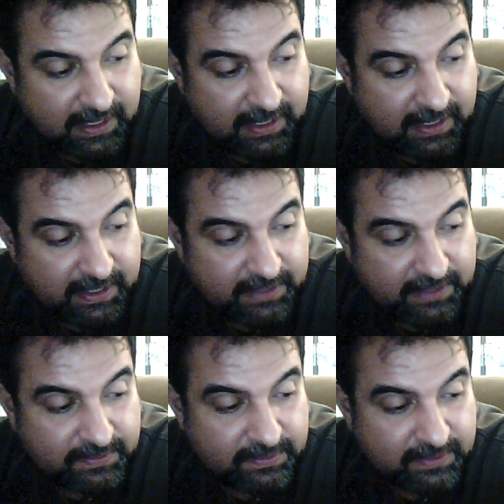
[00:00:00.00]
uh,
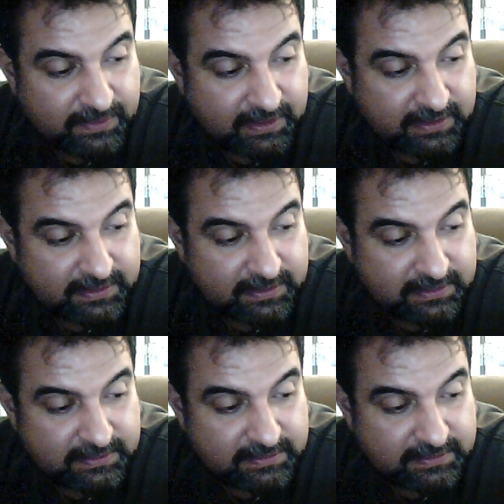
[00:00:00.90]
Neil
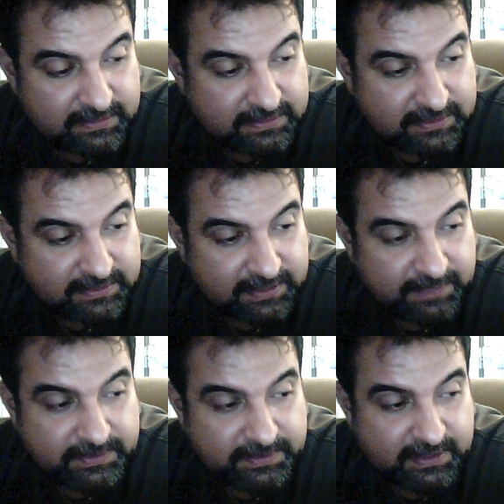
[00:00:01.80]

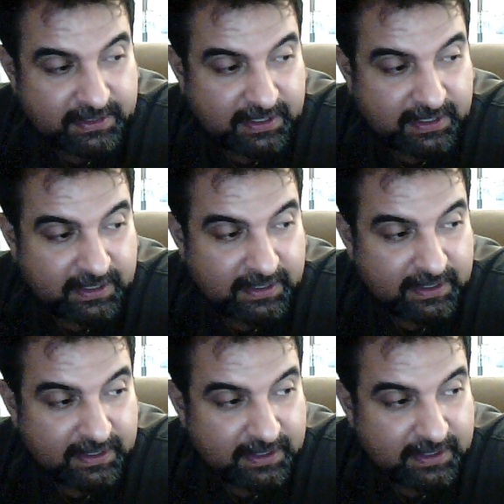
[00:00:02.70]
keeps it in a